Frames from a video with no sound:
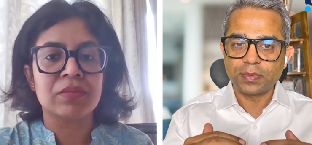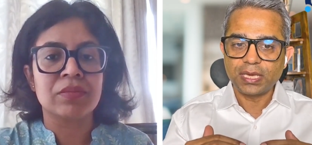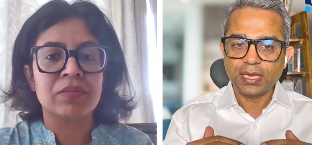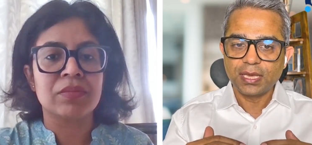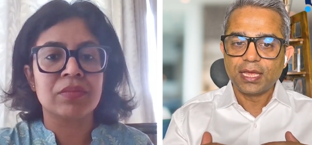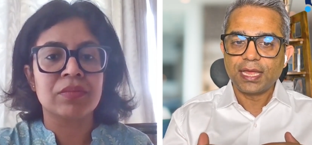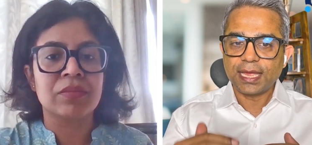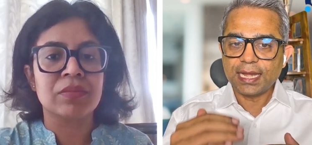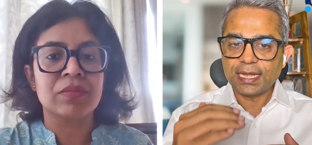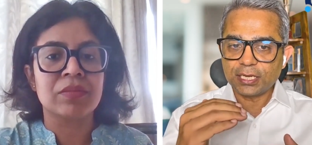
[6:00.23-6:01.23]
Speaker 1: to be
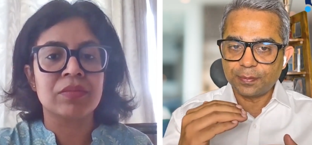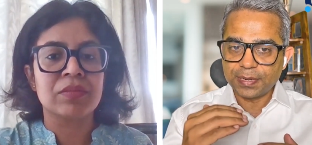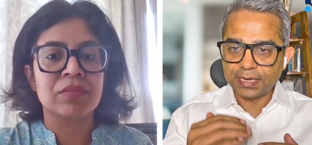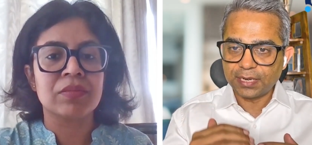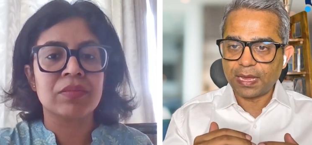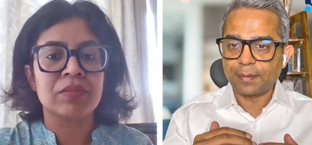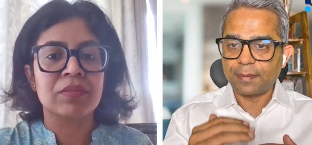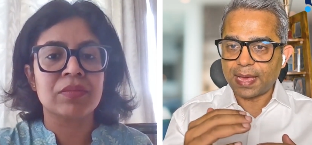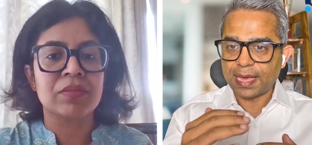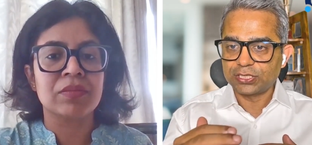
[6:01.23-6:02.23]
interpreted by my
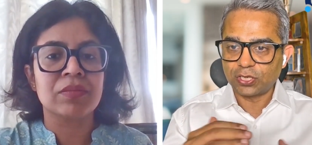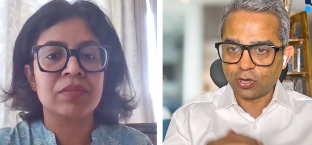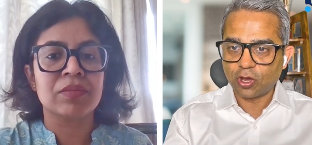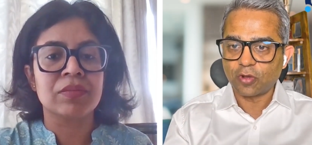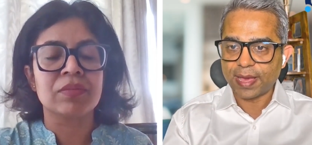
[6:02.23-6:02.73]
manager or